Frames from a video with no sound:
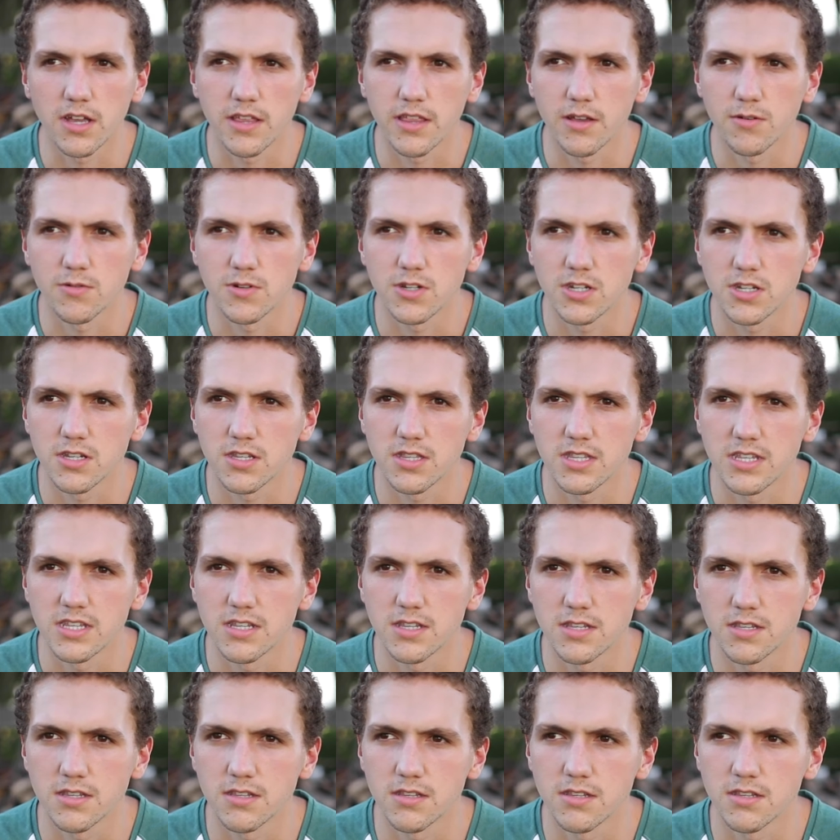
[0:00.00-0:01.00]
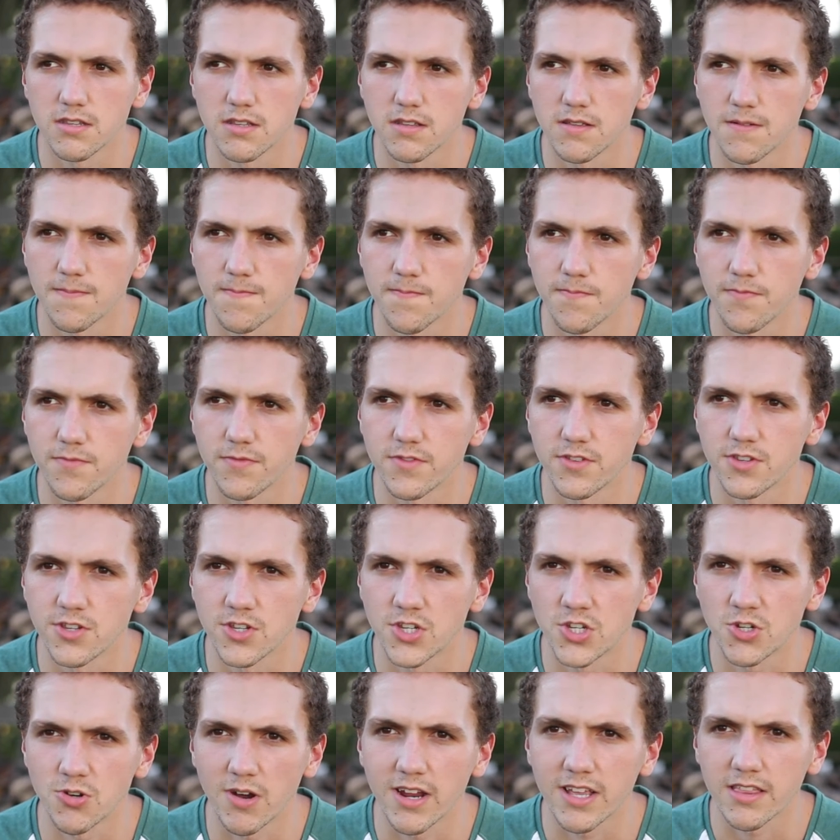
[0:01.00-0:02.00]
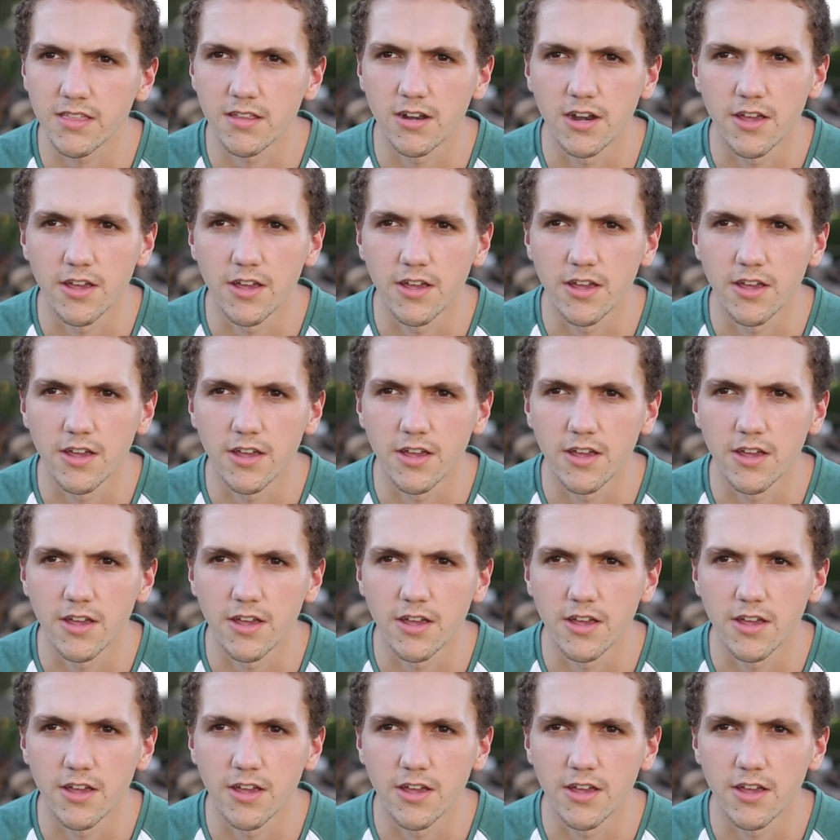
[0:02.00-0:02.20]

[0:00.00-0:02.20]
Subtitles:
There was just this strength